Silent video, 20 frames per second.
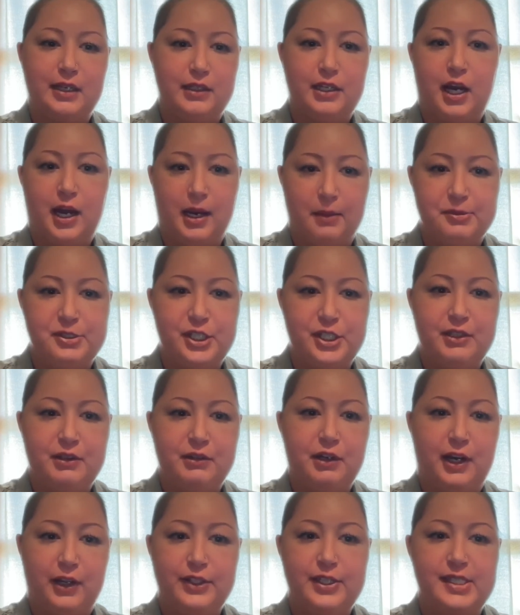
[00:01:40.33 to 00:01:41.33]
an option
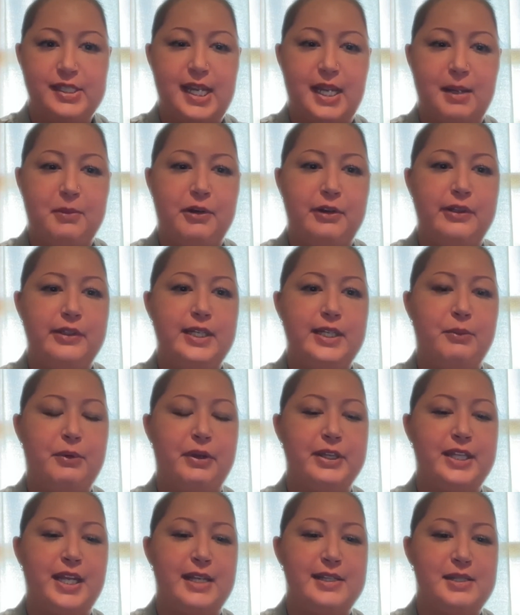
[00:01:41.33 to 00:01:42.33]
on the table. And I
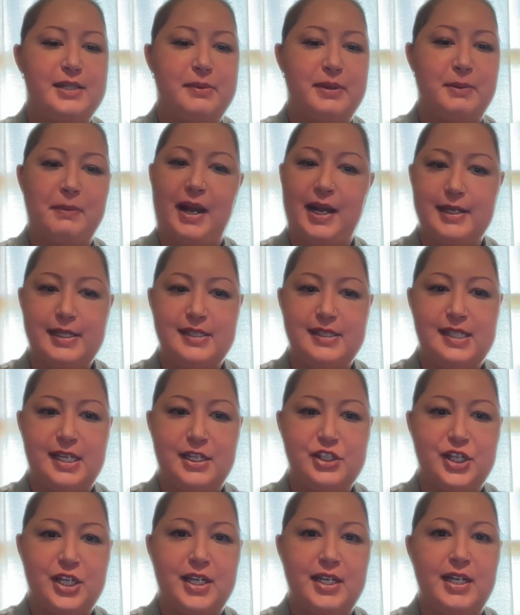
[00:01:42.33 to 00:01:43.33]
want that to be my
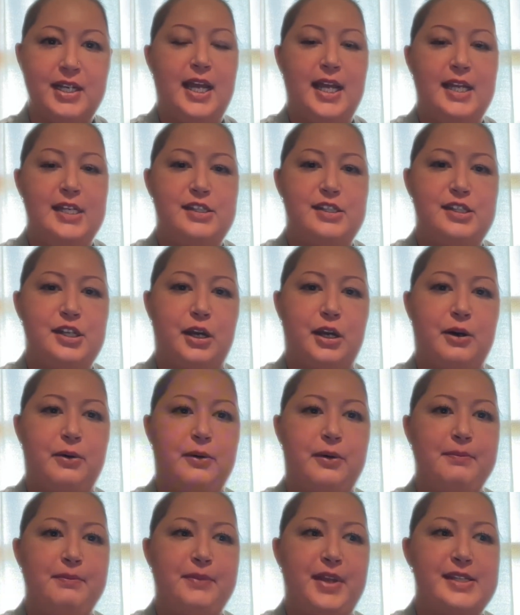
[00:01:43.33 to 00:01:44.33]
decision. And so
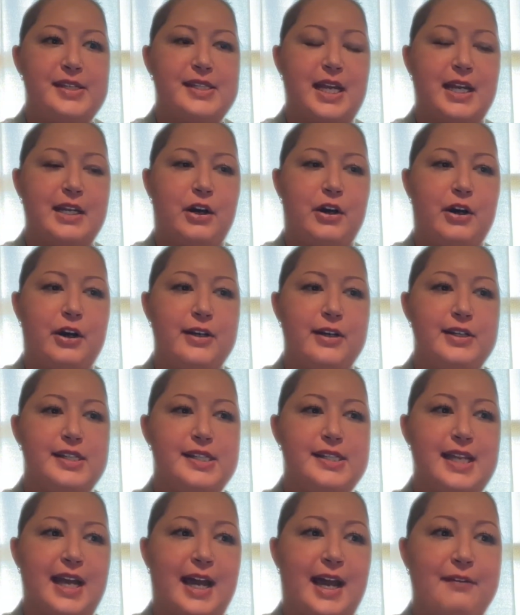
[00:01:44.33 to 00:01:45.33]
that's kind of hard to
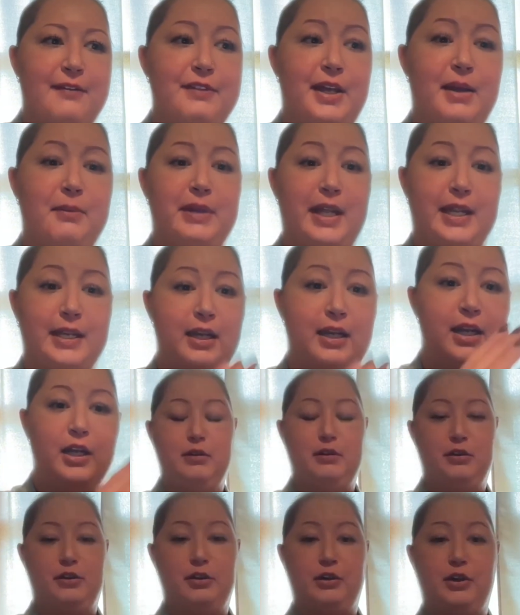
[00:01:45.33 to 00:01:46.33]
have them like,
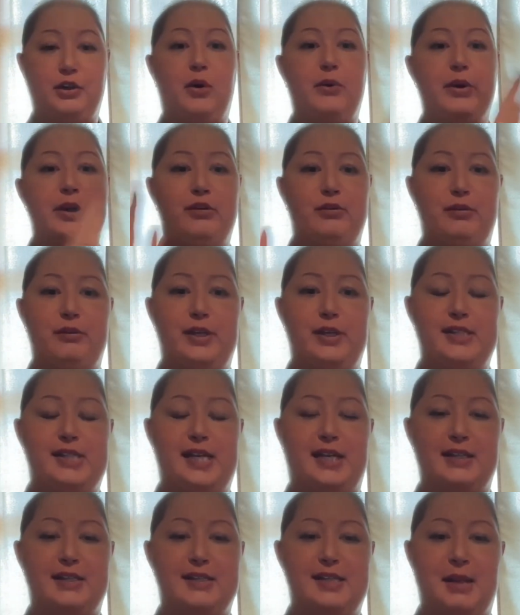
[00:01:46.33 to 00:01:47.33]
they're going through this
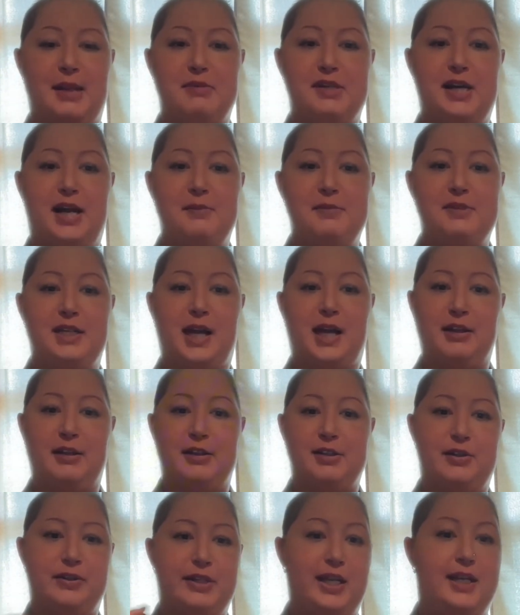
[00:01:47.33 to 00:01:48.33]
at the same time together
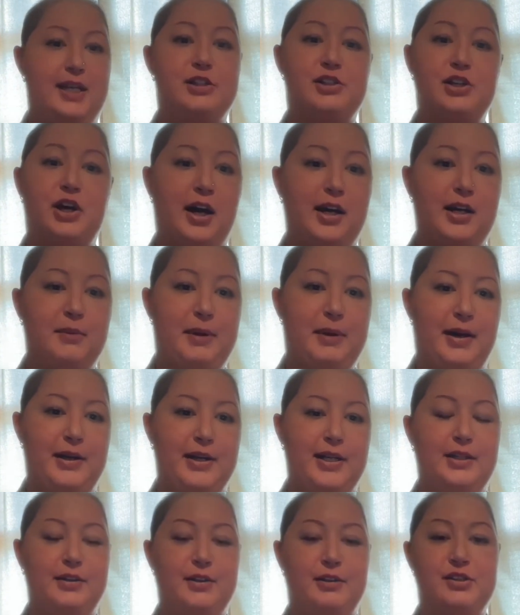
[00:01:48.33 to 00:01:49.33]
so they can talk about
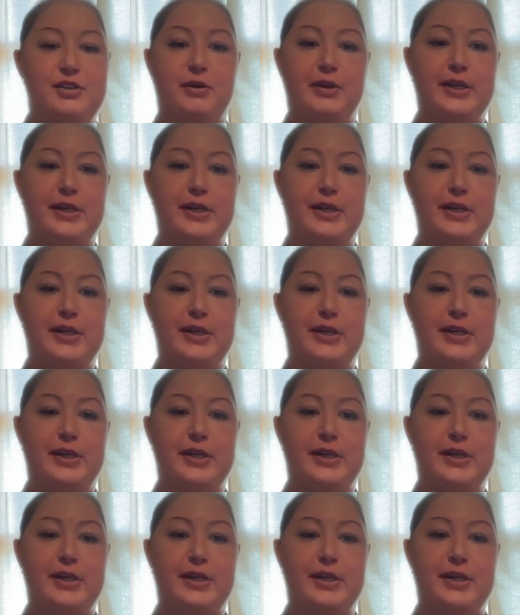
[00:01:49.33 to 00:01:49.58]
it and they're so